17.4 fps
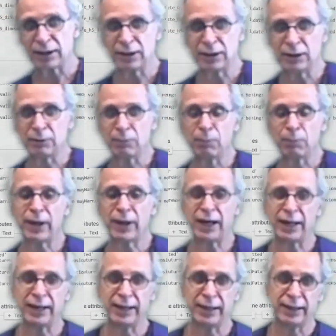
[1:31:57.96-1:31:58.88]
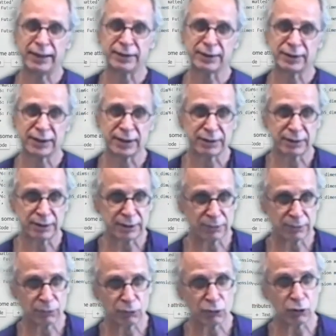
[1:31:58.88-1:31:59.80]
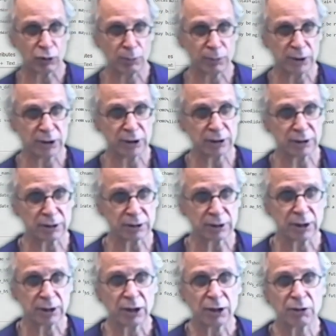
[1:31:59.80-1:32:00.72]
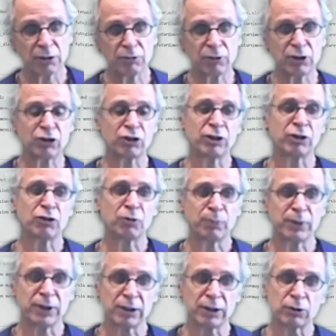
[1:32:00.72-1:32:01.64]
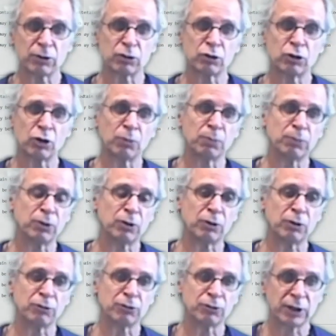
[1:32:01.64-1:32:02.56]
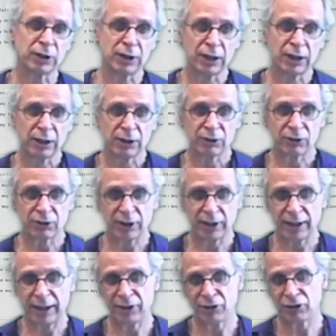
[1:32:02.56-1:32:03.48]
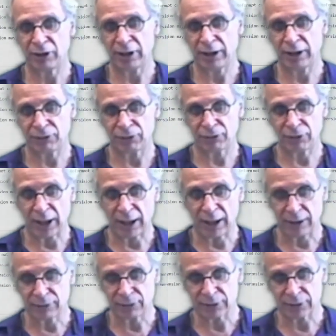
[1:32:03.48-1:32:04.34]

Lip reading: in PyNZ format, which is built on top of the HDF5